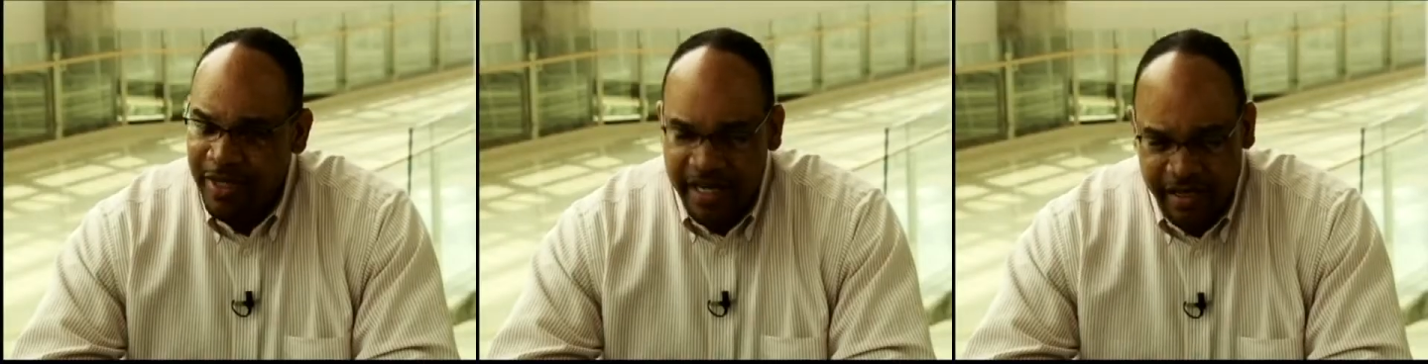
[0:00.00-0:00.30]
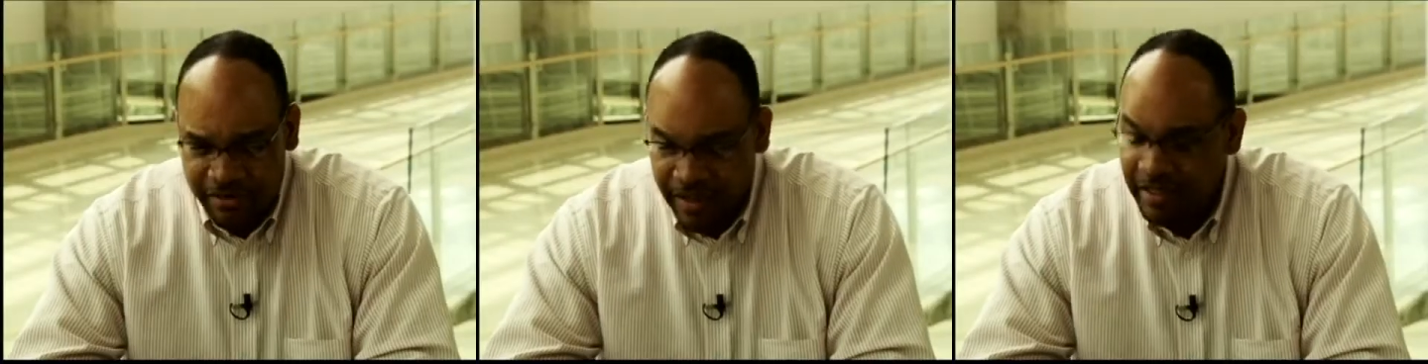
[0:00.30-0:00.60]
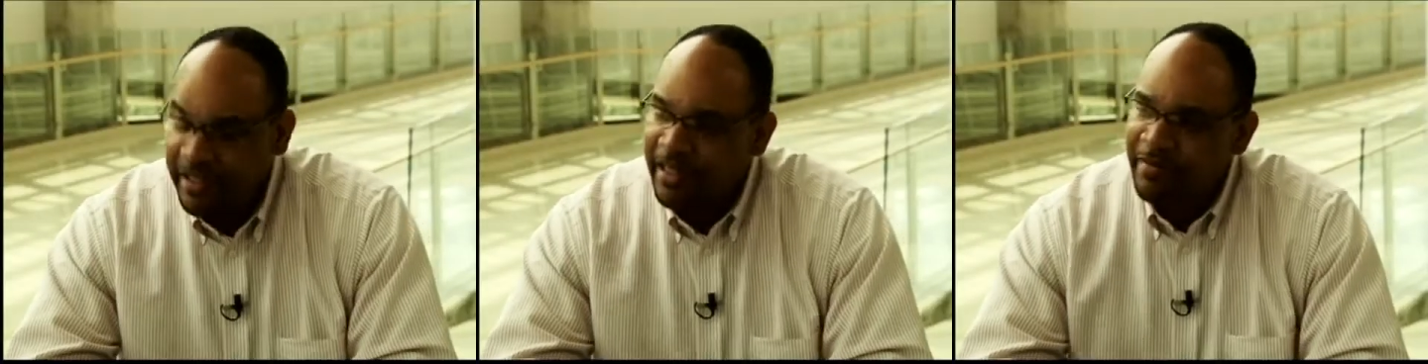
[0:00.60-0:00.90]
We had a
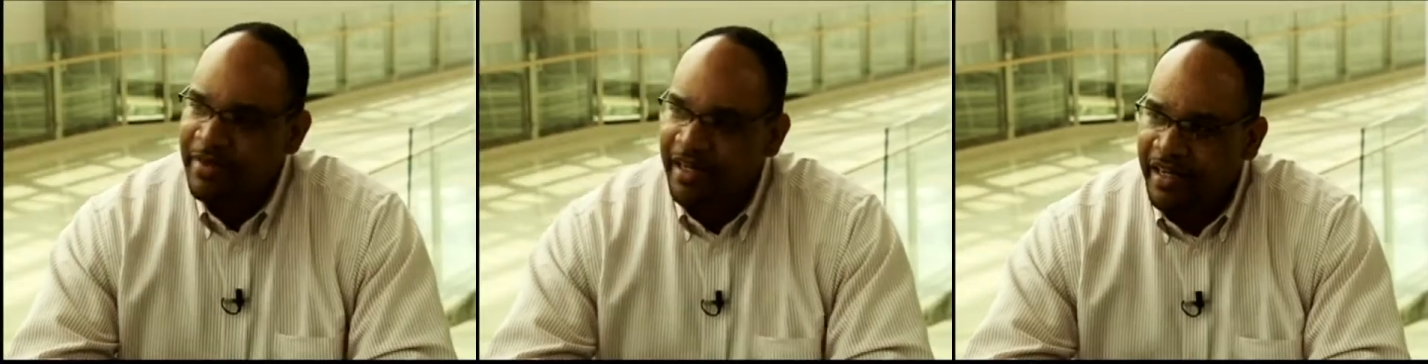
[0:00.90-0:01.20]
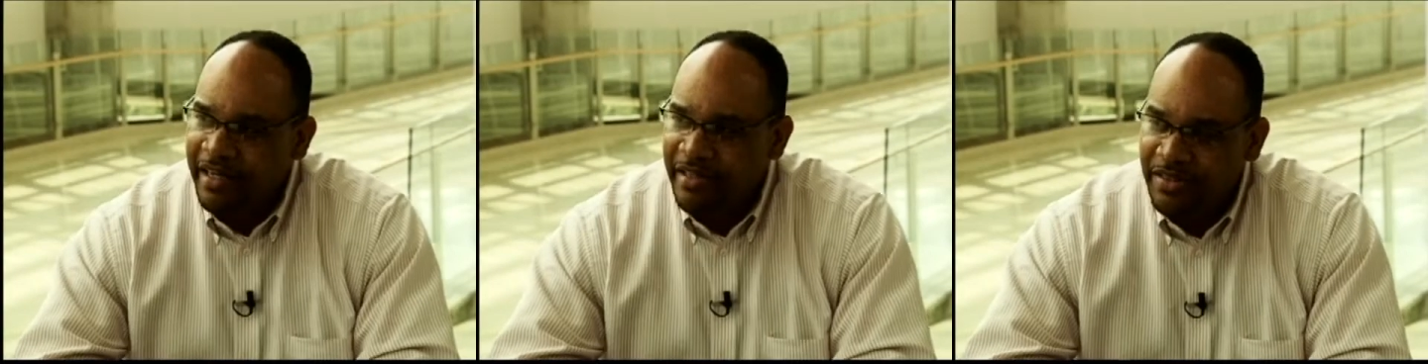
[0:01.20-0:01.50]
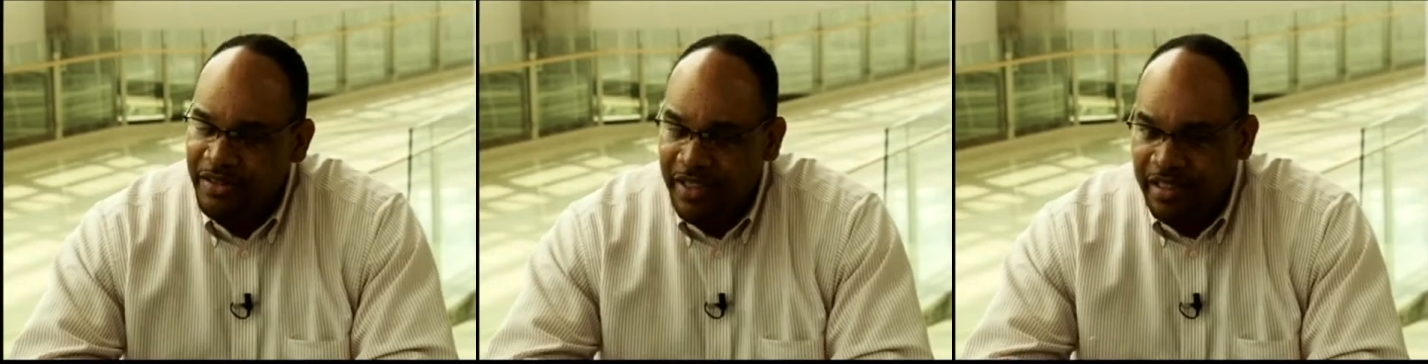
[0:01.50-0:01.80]
great time.
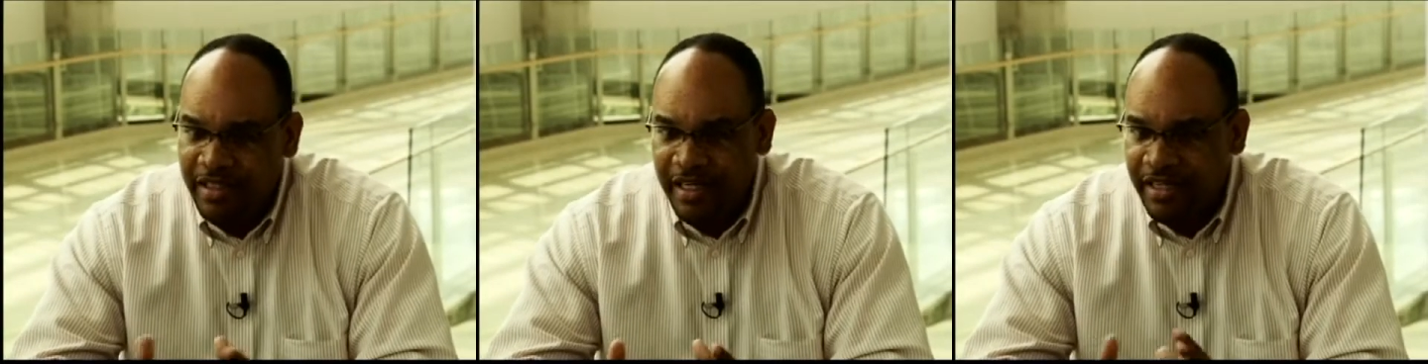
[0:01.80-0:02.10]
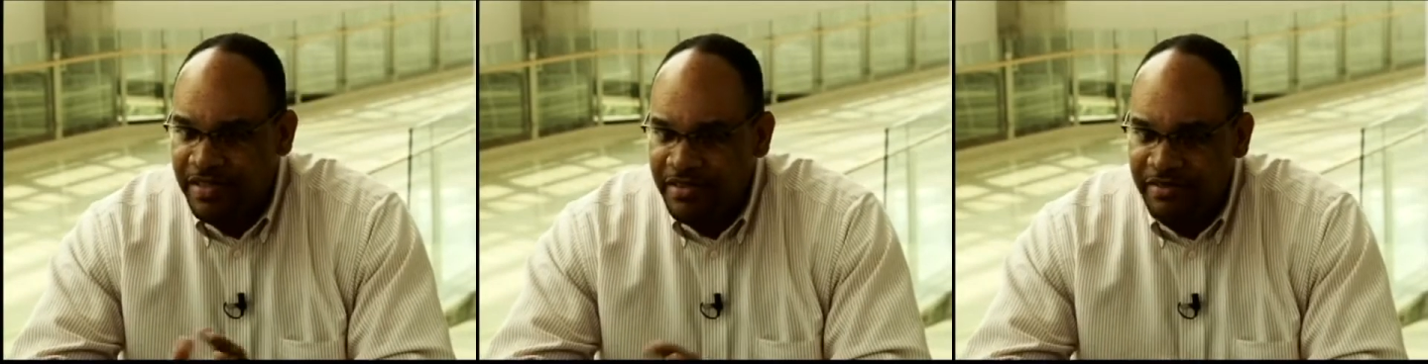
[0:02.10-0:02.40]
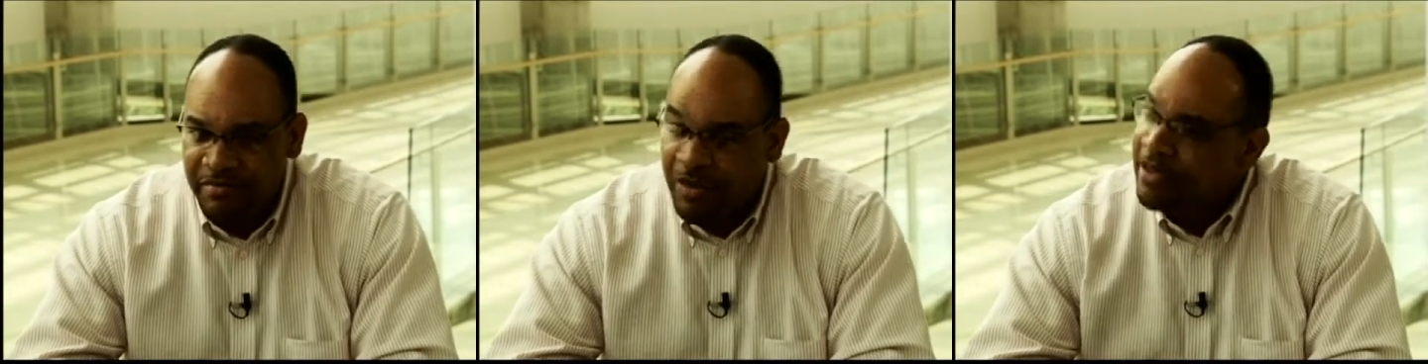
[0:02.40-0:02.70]
You had the likes
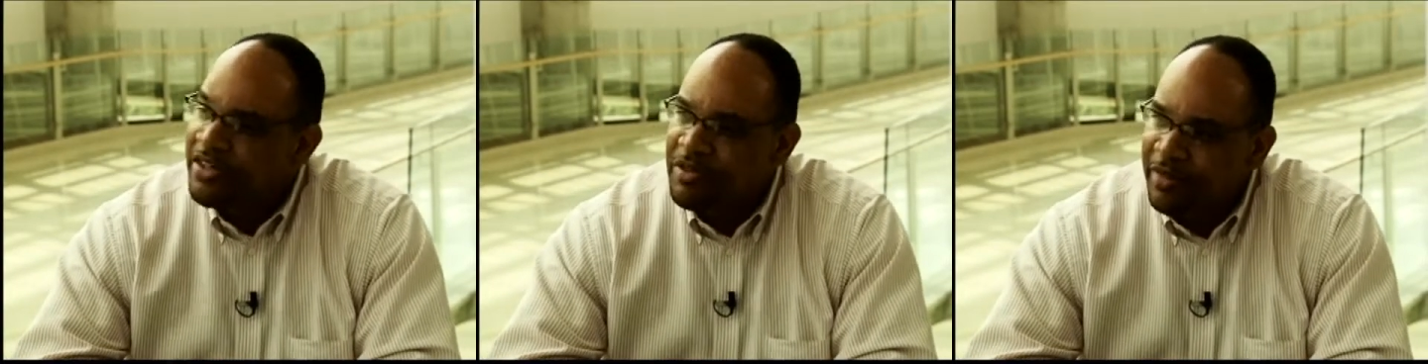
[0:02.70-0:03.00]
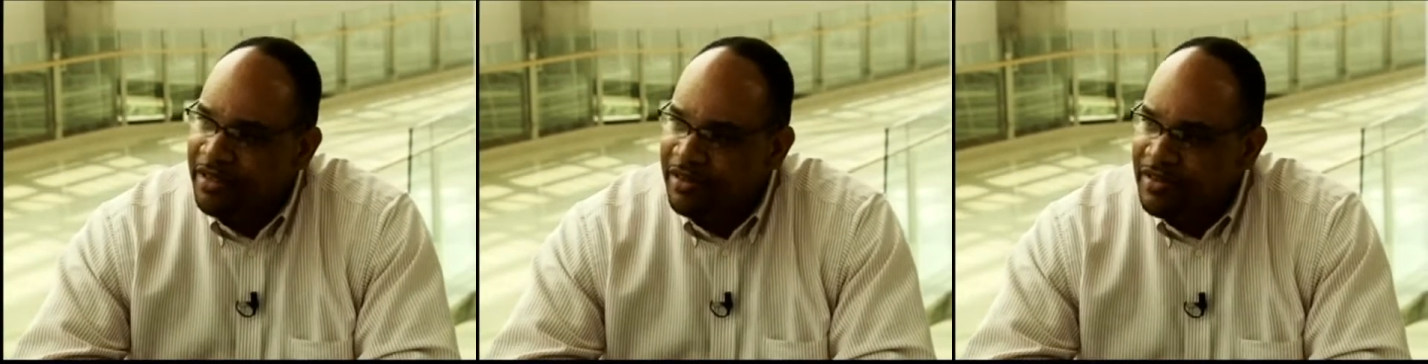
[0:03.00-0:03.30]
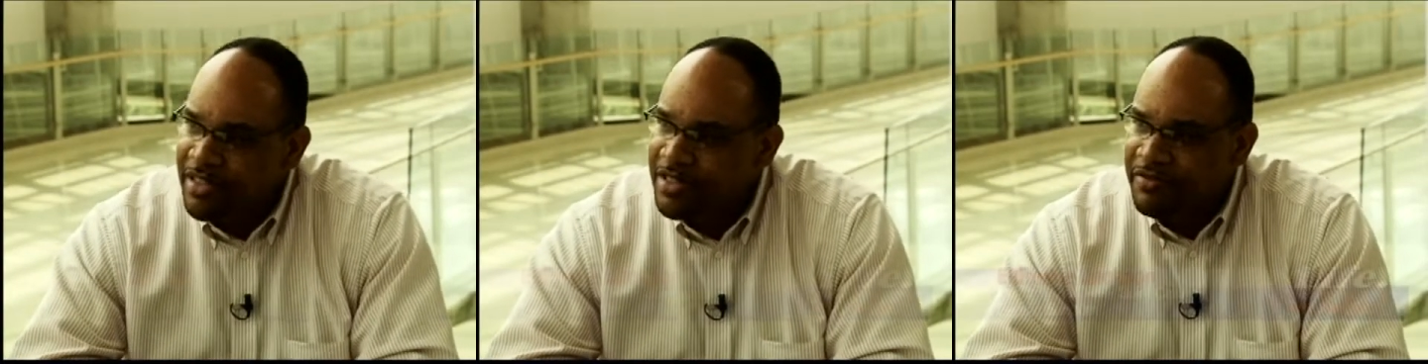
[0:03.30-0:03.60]
of Marcus
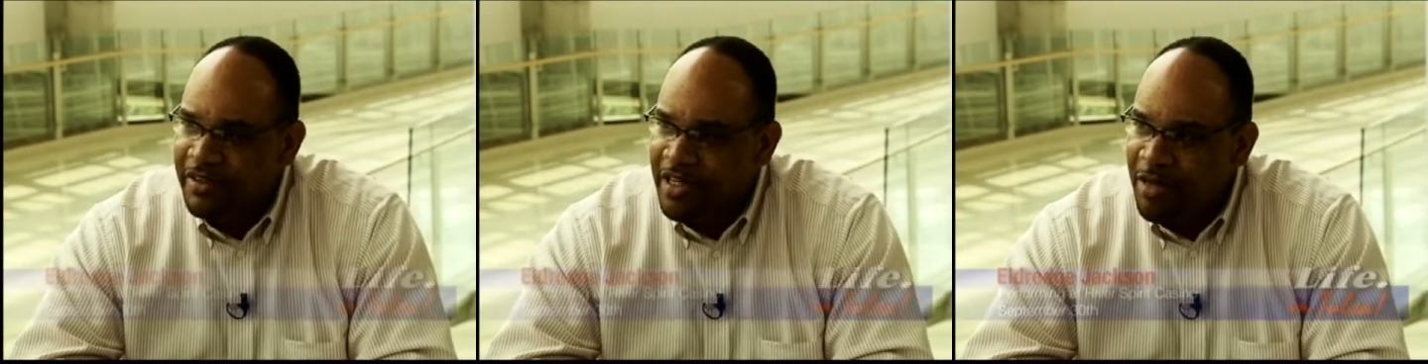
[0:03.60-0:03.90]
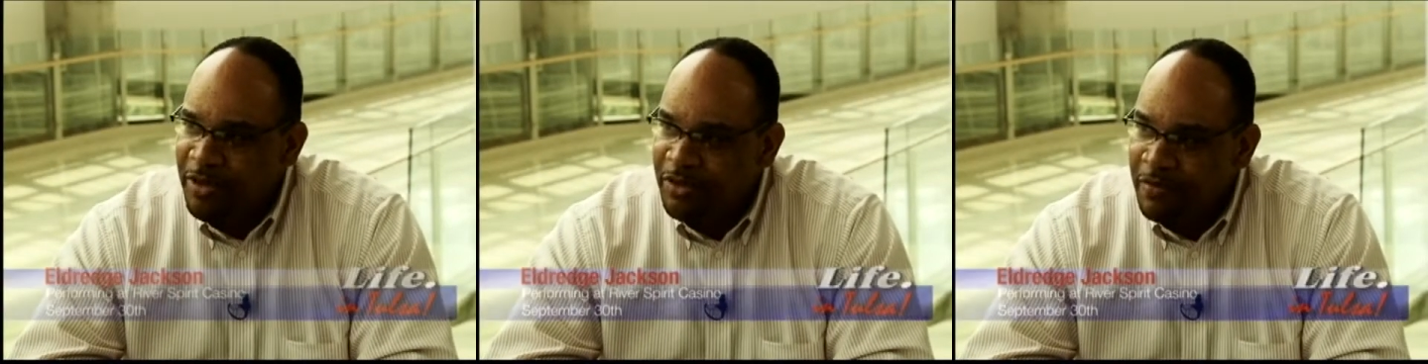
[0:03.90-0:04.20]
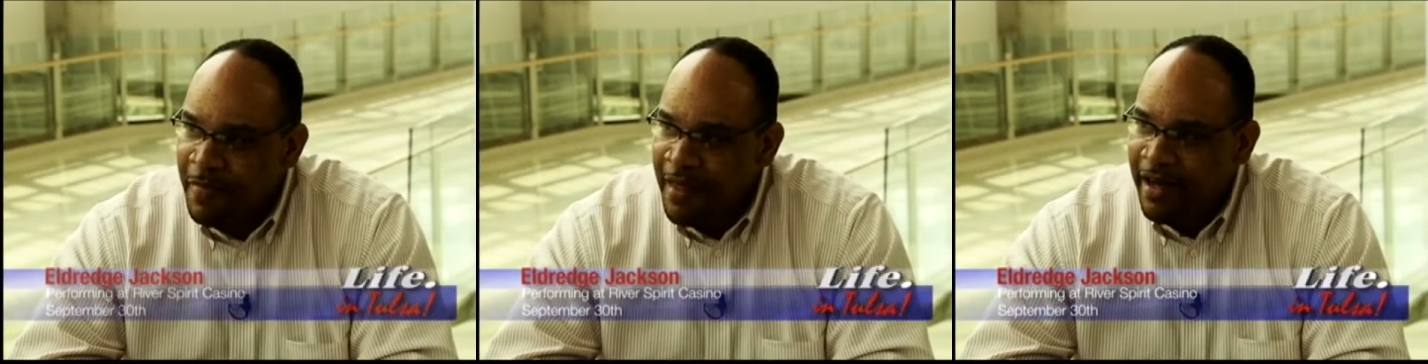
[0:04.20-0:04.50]
Miller, just the phenomenal